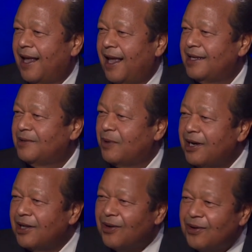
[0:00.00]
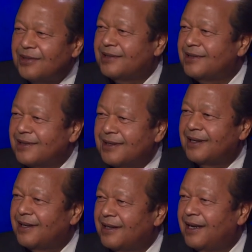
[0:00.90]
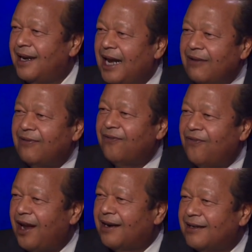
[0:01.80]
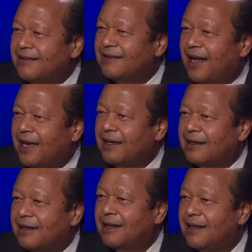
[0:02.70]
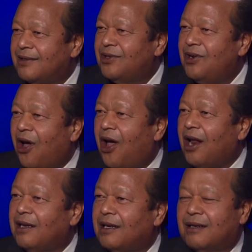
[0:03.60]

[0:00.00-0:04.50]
And it's one of those love affairs that is not